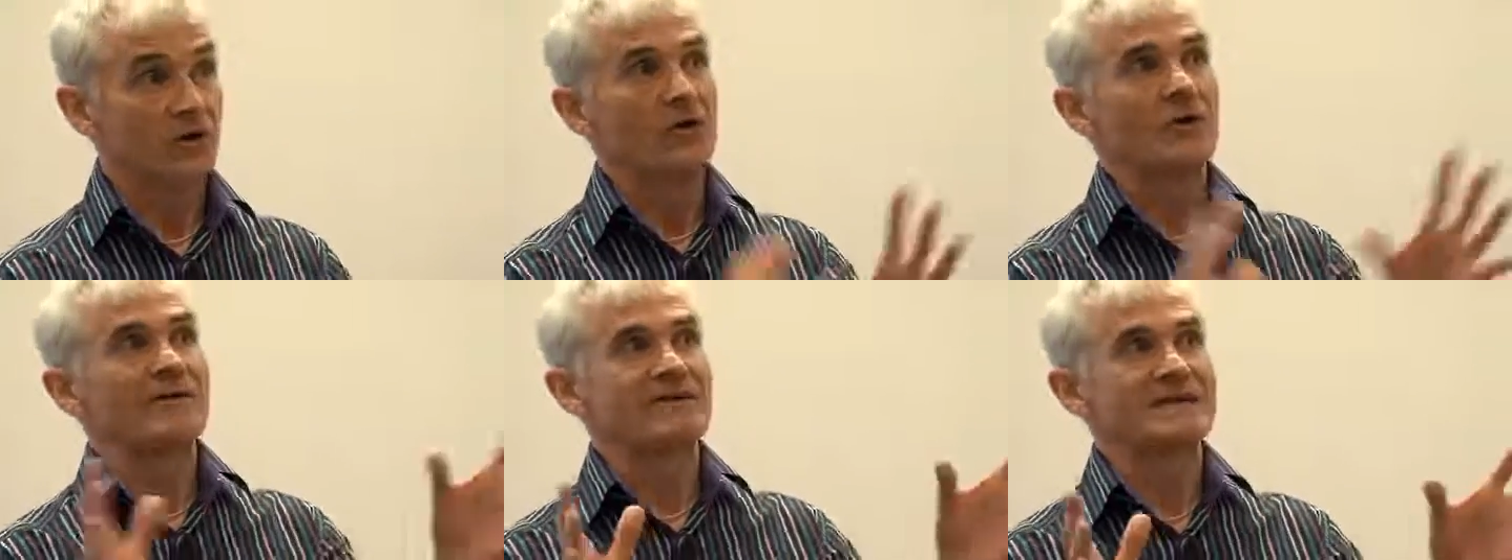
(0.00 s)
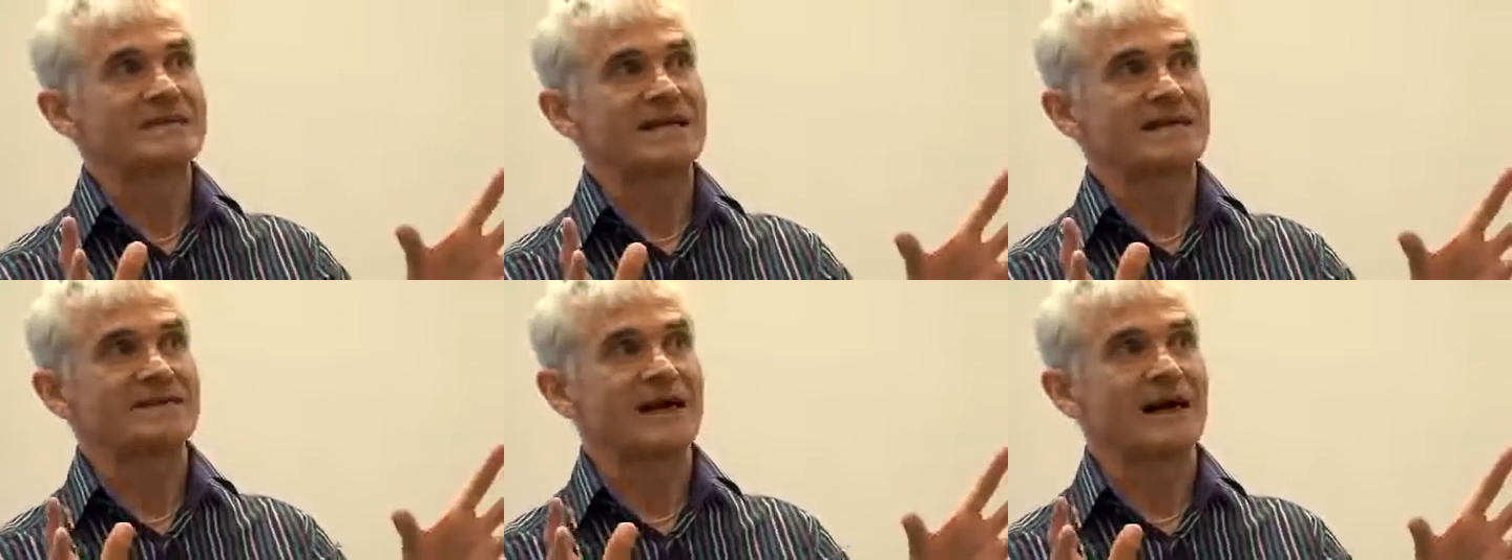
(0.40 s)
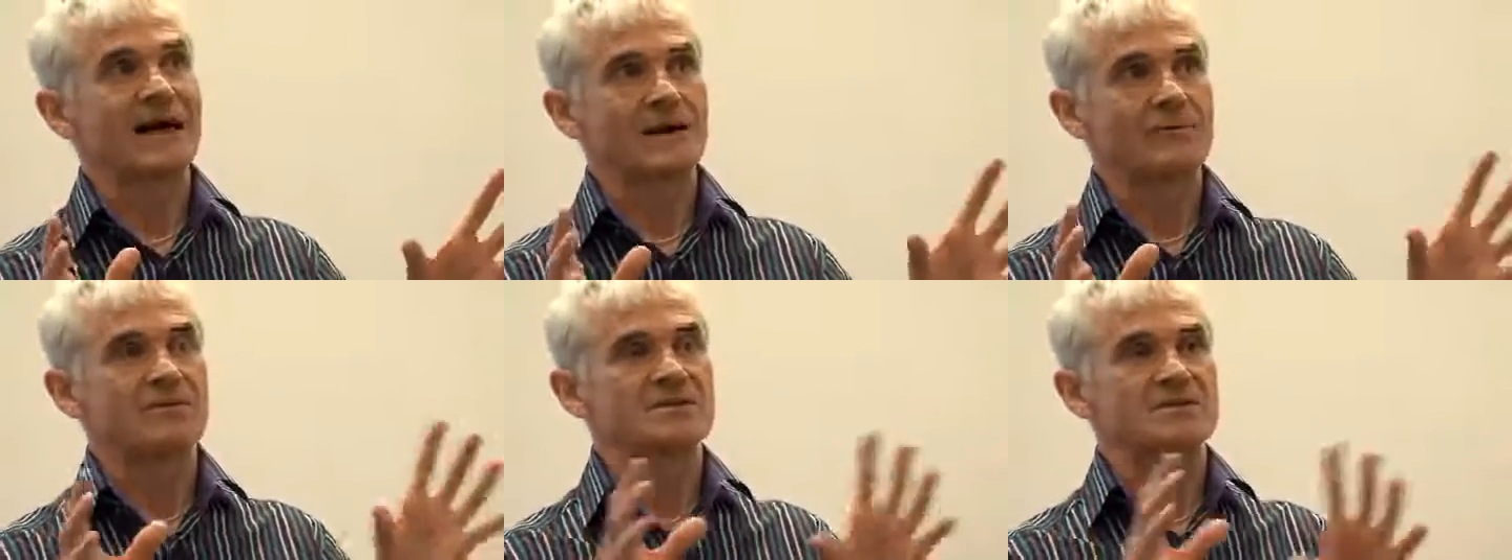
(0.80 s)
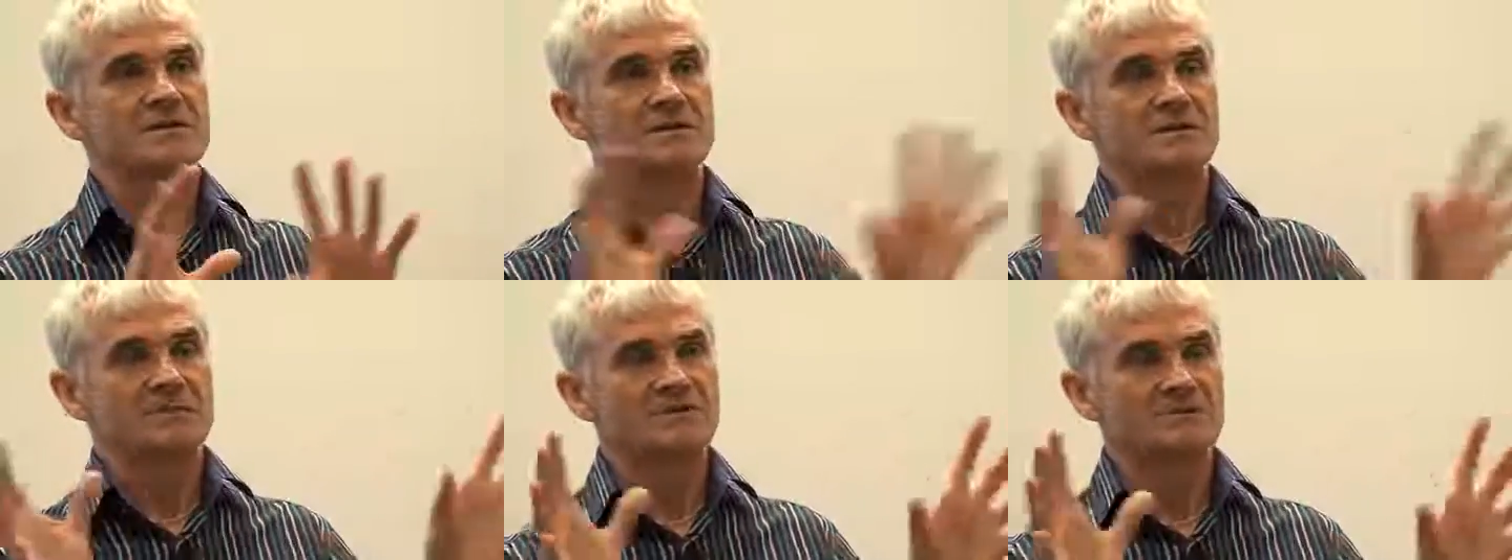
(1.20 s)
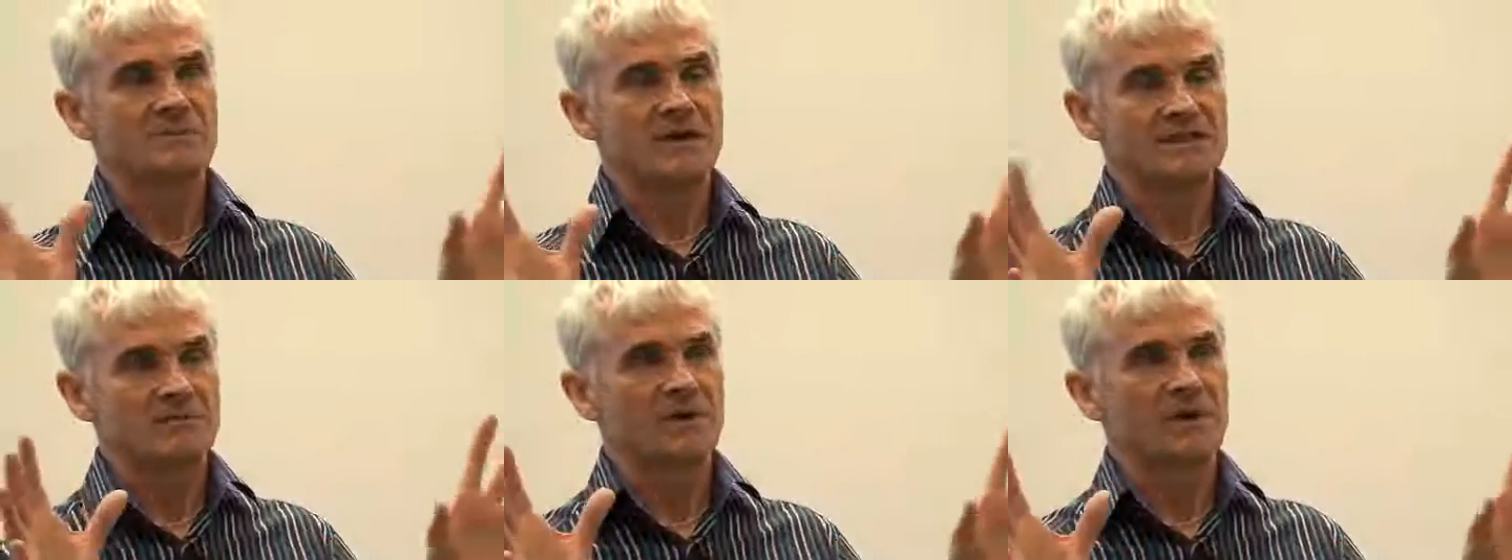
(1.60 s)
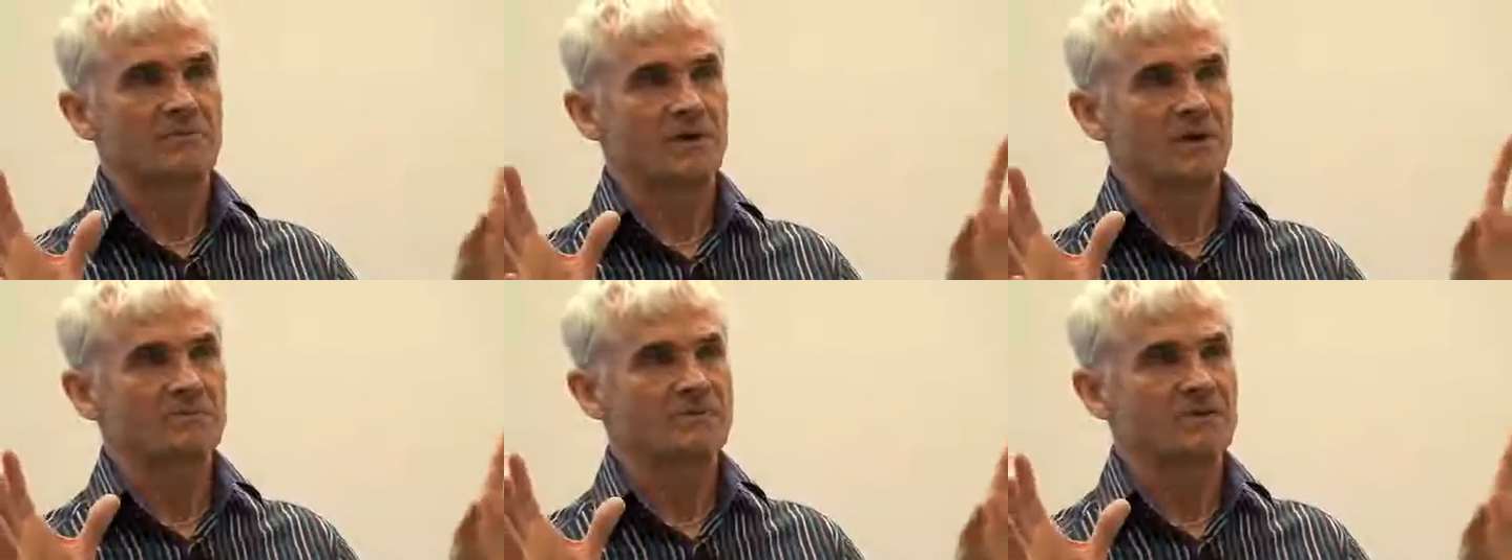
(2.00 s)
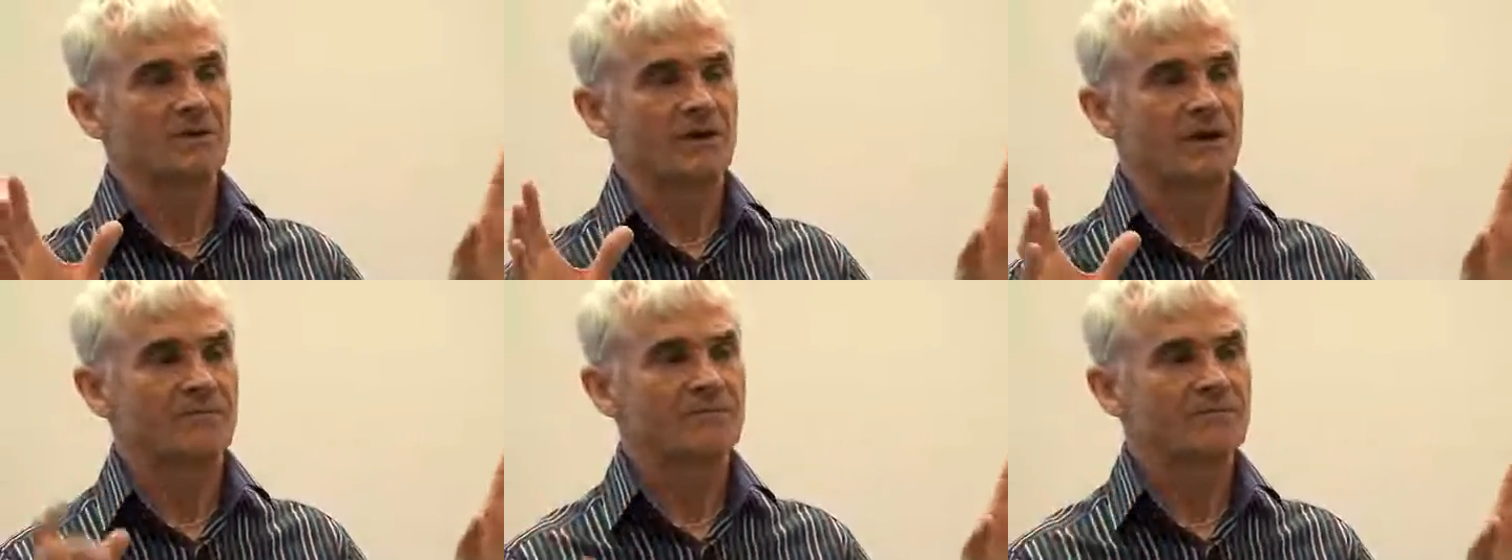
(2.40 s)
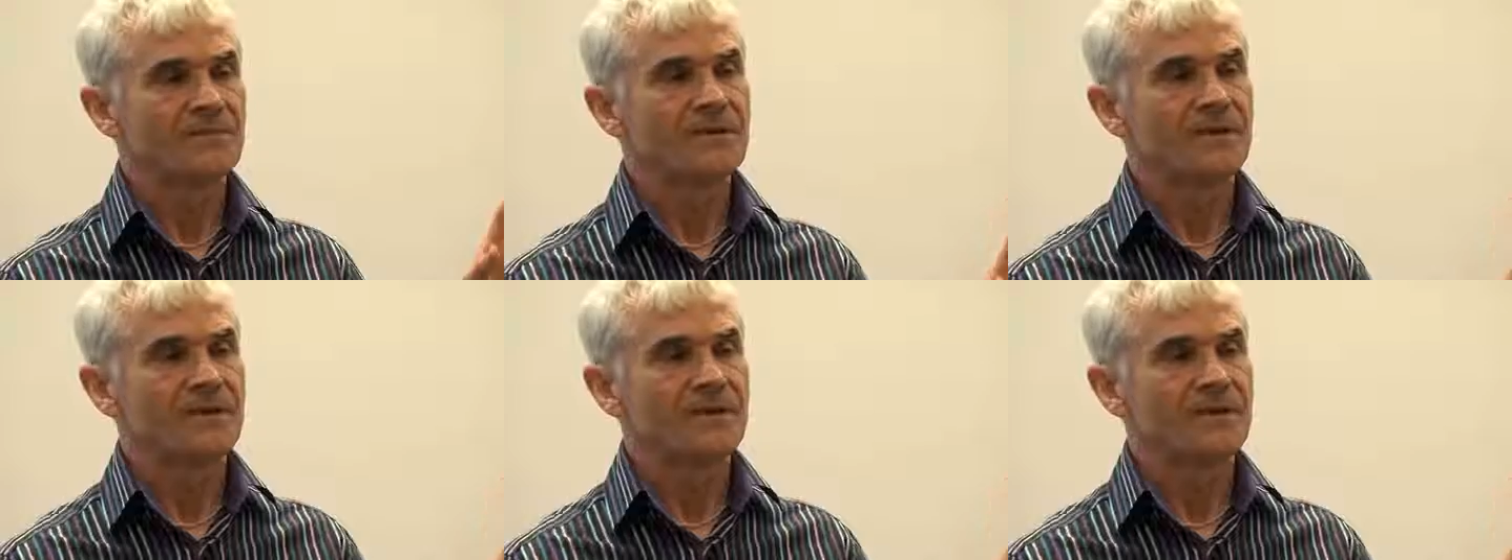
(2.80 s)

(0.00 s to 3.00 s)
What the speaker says: All having said that, I was some metabolic problems going on.